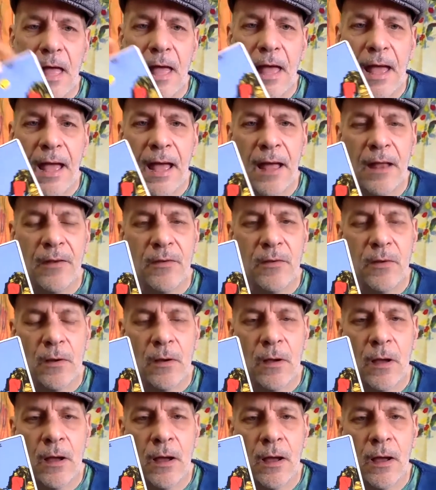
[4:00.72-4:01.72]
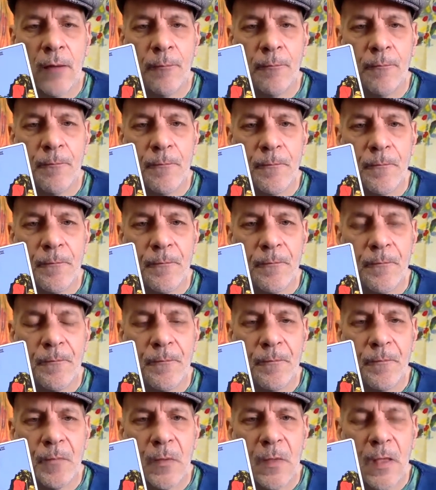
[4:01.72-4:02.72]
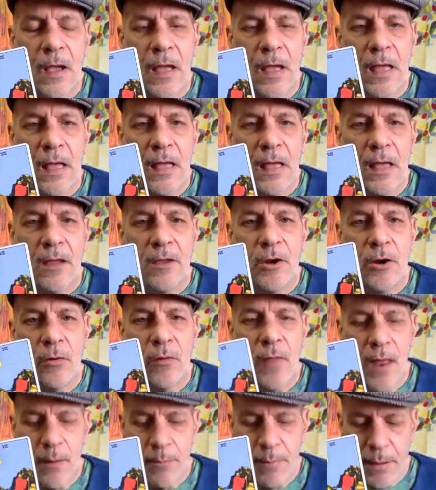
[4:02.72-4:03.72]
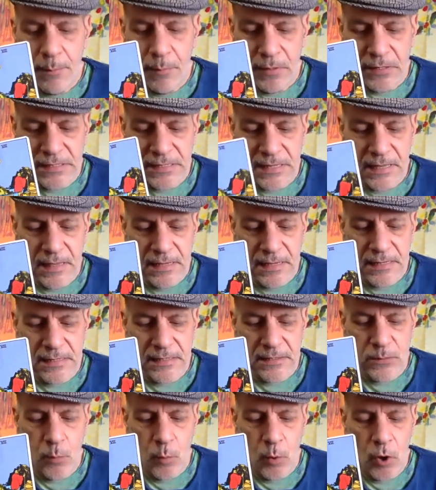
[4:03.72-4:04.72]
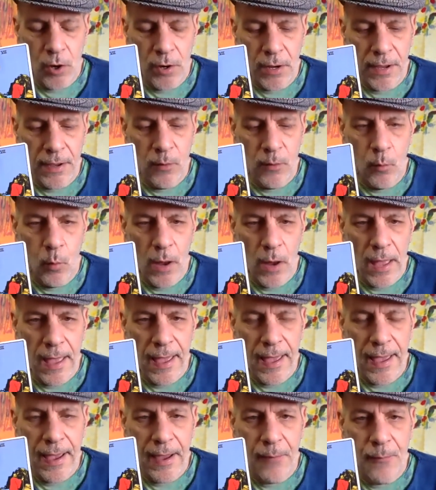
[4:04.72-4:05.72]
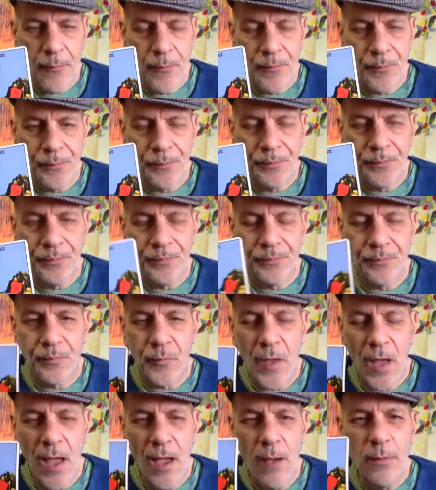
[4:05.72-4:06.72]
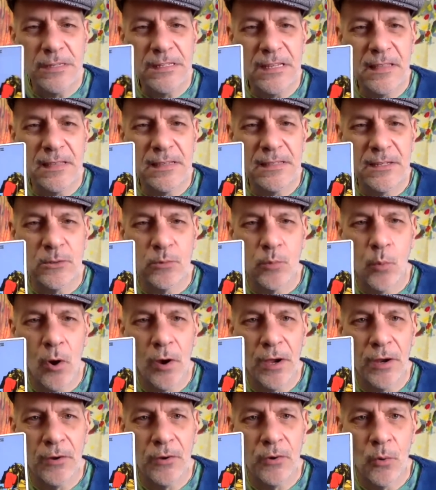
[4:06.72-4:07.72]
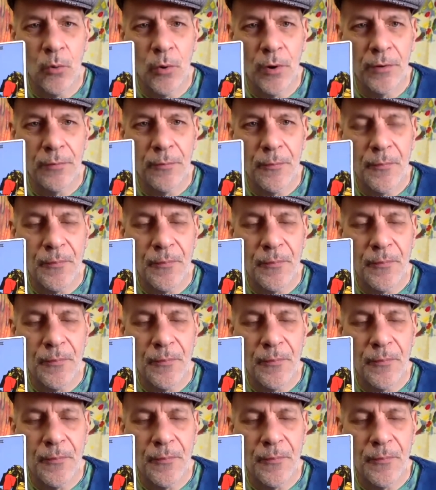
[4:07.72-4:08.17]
And, um, you know, a lot of people see this as walking away. I always see this as walking toward.